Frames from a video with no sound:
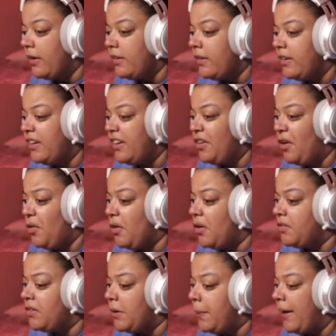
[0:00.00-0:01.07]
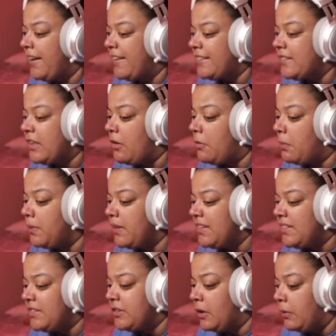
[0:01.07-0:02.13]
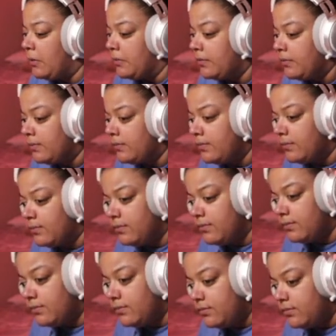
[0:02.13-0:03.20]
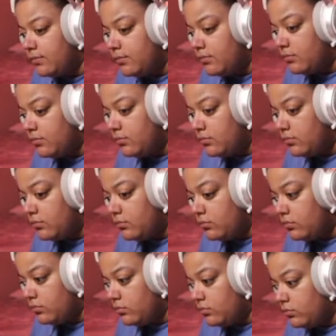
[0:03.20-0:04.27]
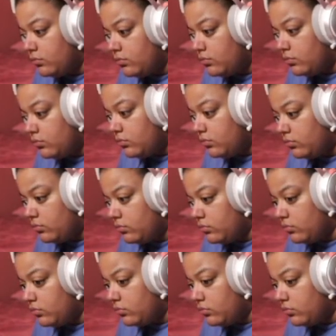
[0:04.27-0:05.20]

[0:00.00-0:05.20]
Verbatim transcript: cookie, don't go there by yourself. Please don't. That Alex was okay. Yes, bye.